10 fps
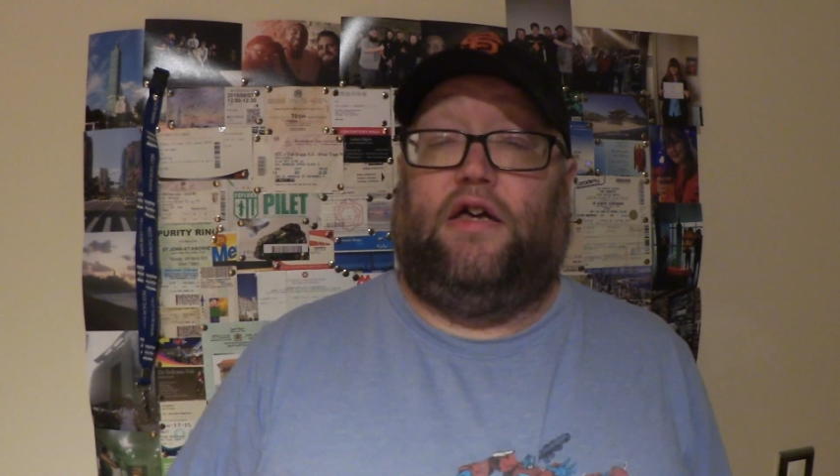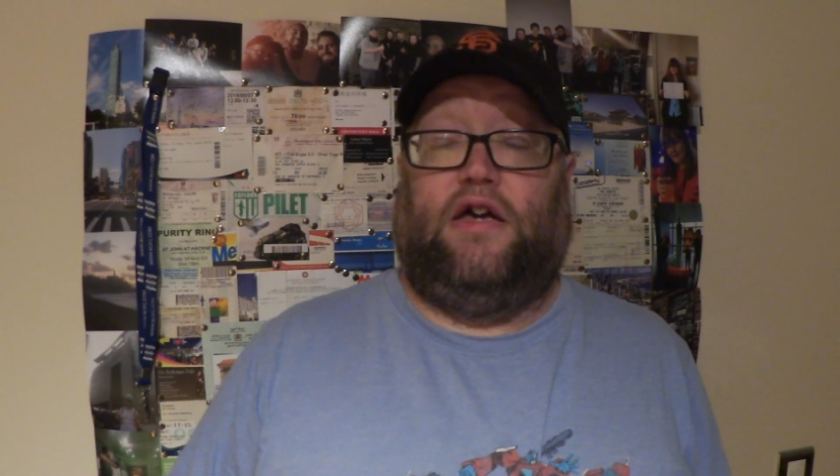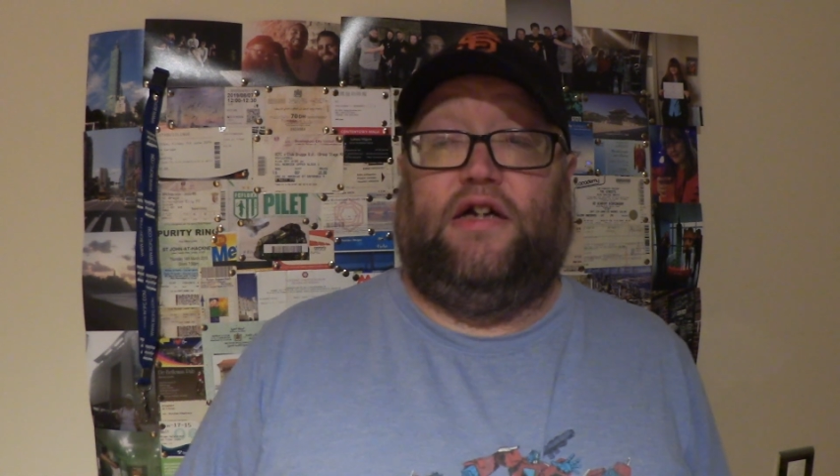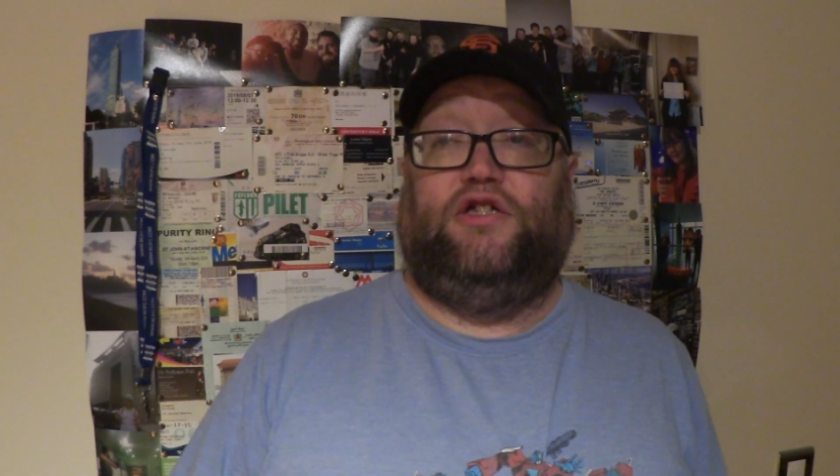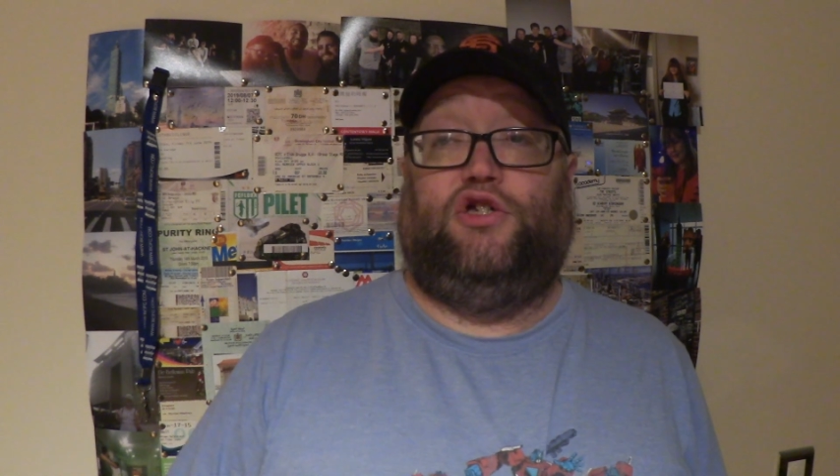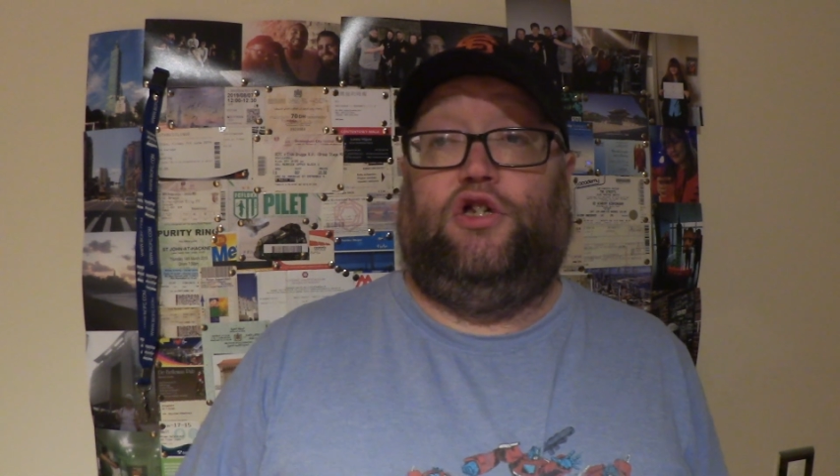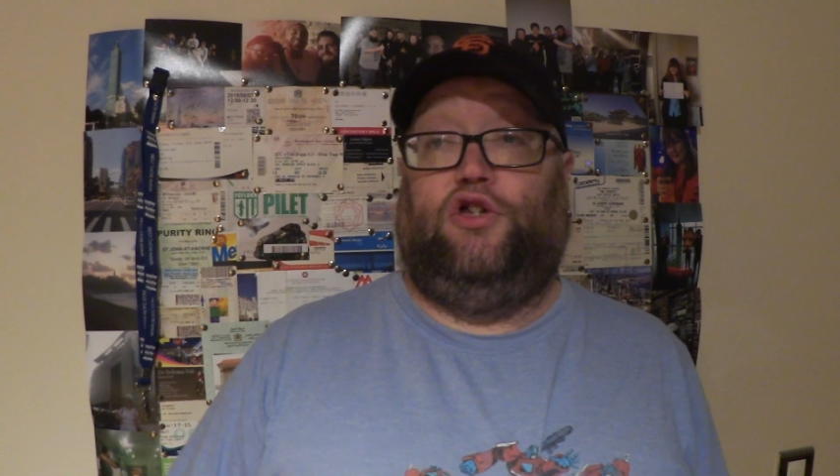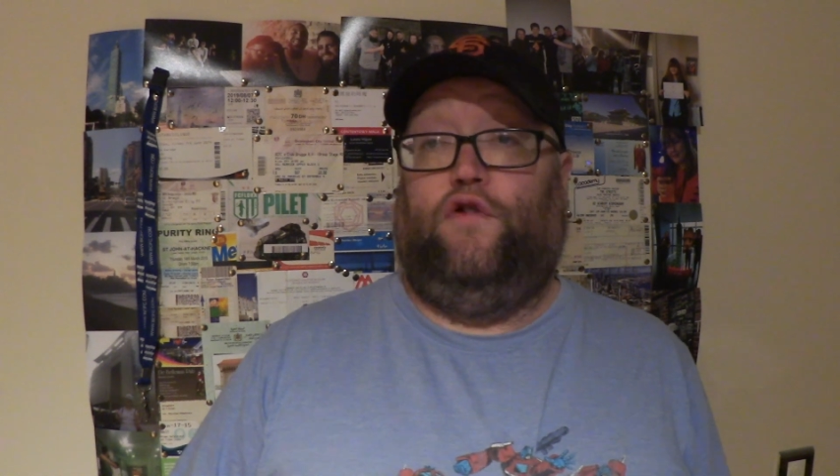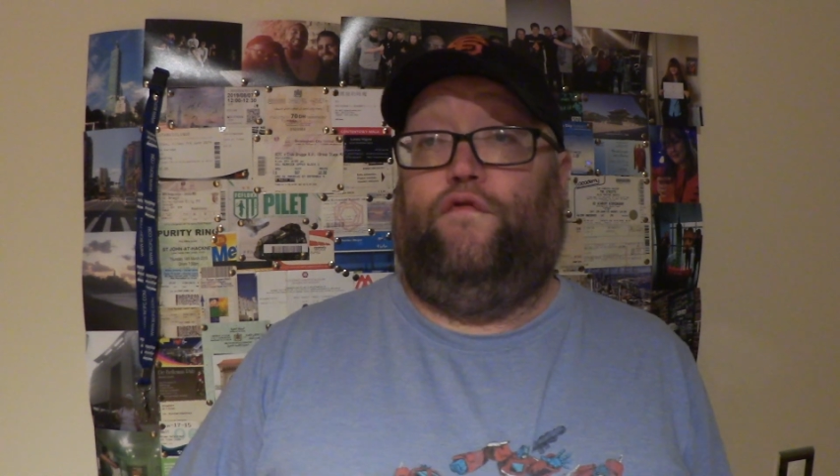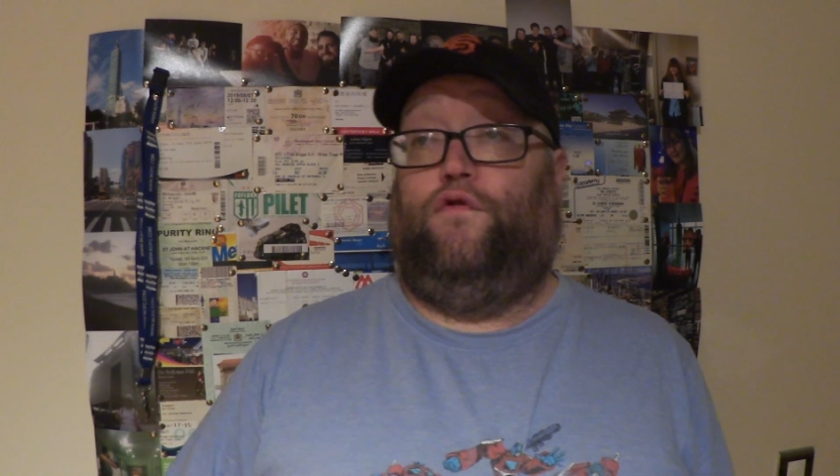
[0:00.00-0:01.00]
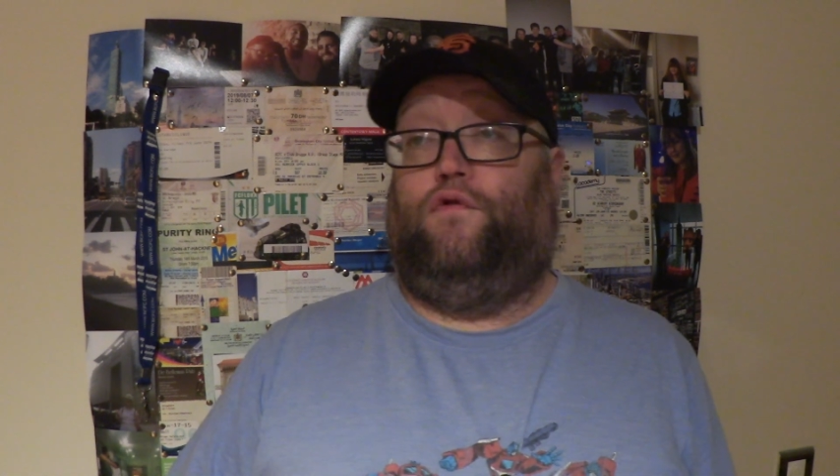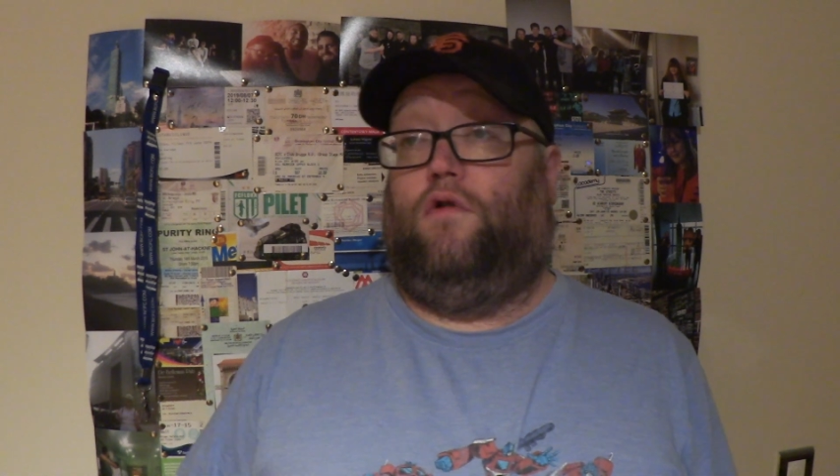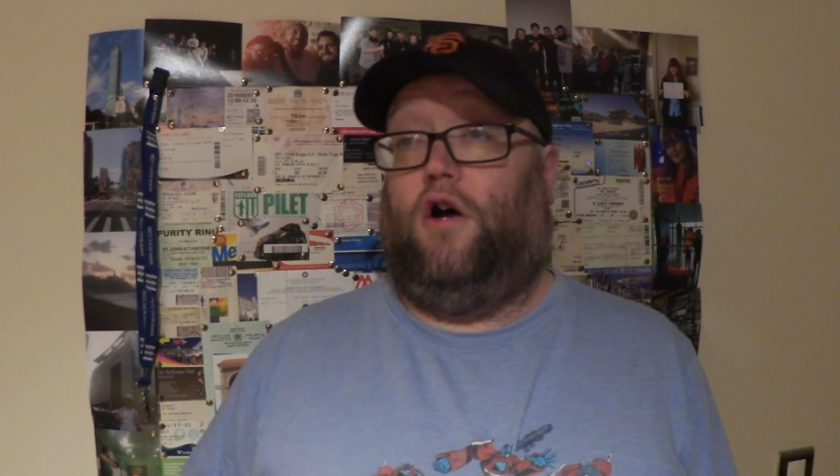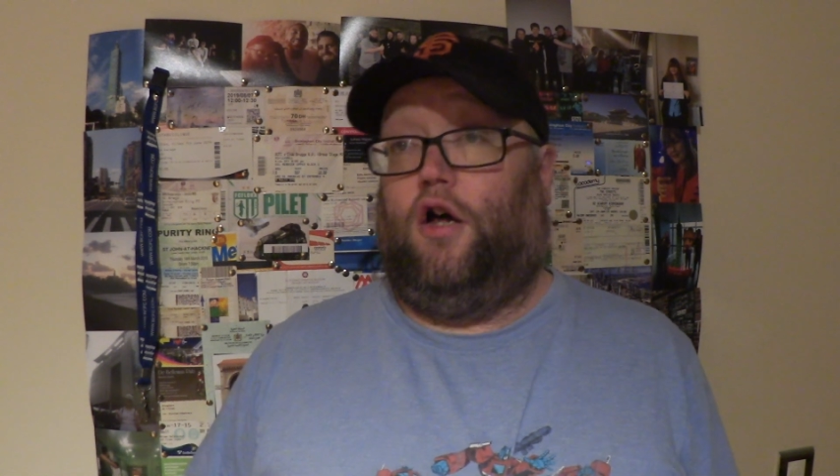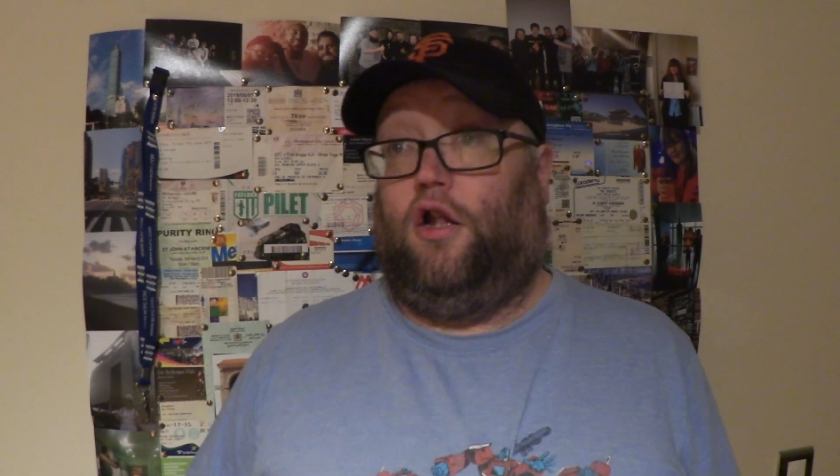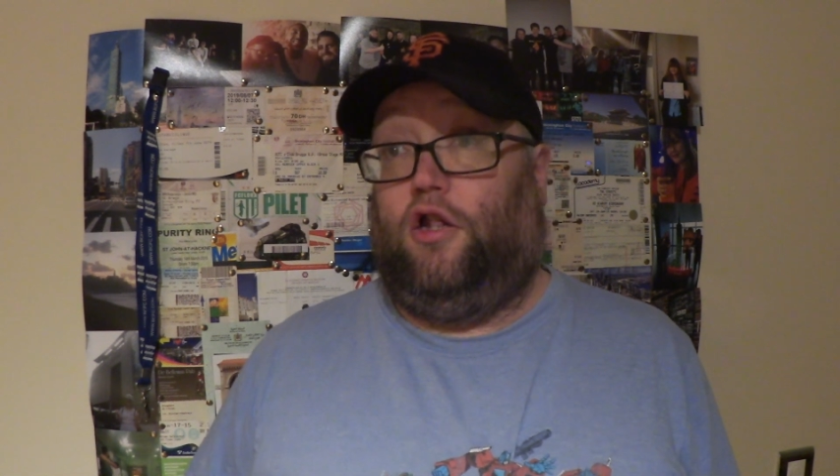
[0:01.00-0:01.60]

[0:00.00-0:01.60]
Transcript: that can continue for